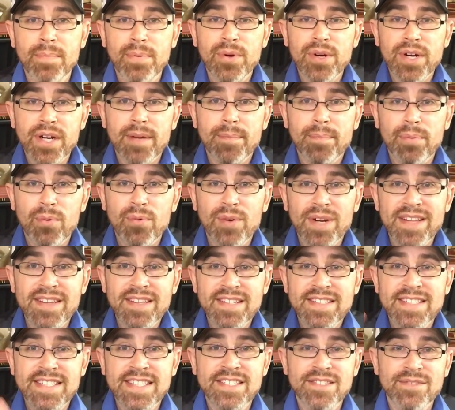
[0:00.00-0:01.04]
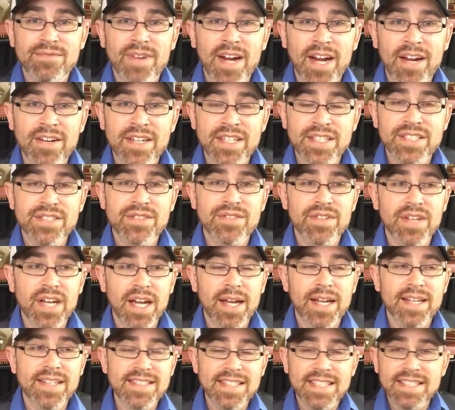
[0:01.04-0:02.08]
Put a parenthesis around it so
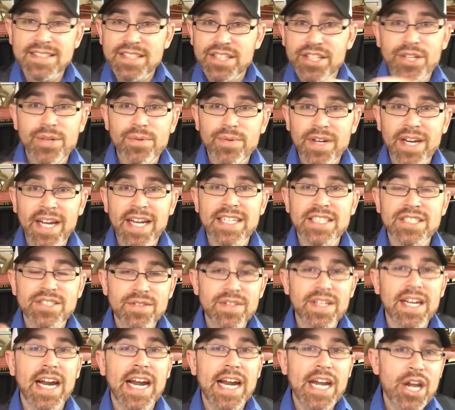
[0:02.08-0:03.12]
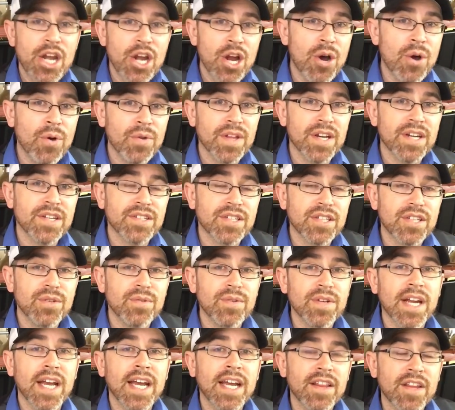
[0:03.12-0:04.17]
it says Q&A so that I know that it's
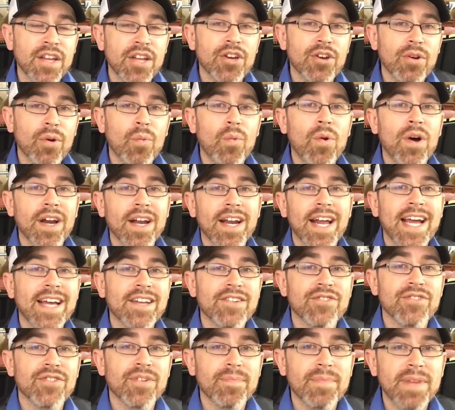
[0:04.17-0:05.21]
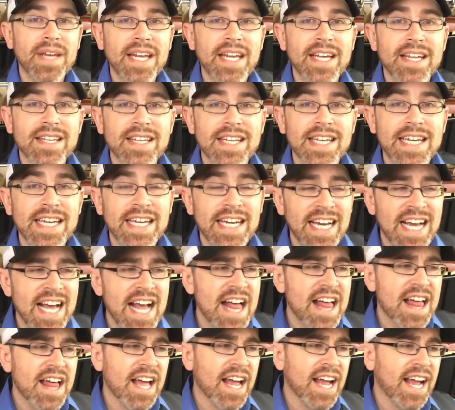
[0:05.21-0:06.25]
Q&A and that you don't want it answered immediately.
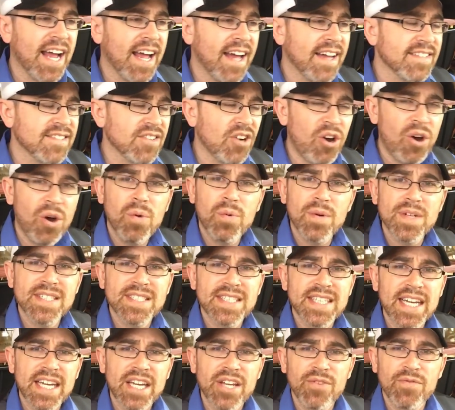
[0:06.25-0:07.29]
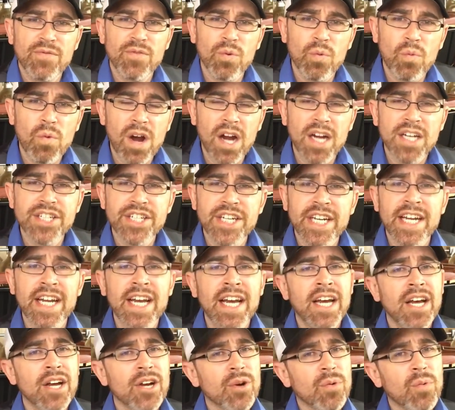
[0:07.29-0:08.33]
As always, thank you for watching.
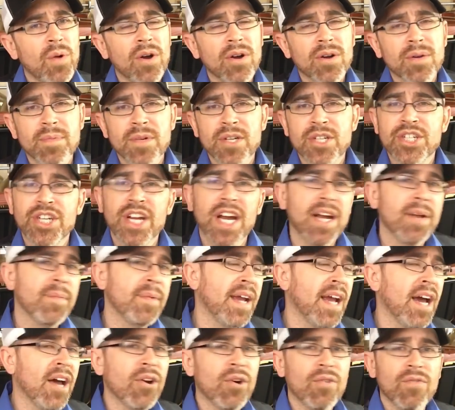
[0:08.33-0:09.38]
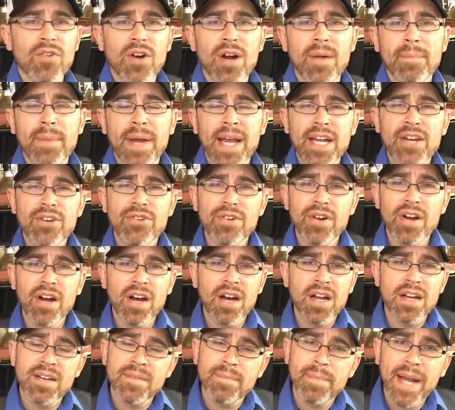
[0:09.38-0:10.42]
You're welcome to check me out over on
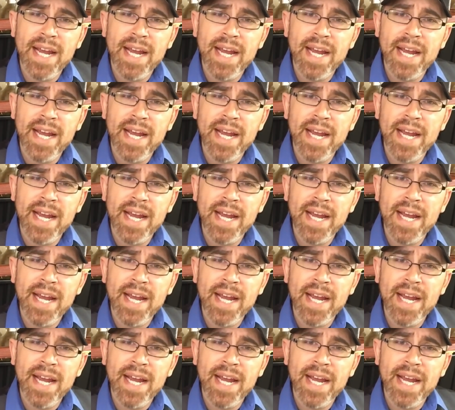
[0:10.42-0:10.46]
Patreon.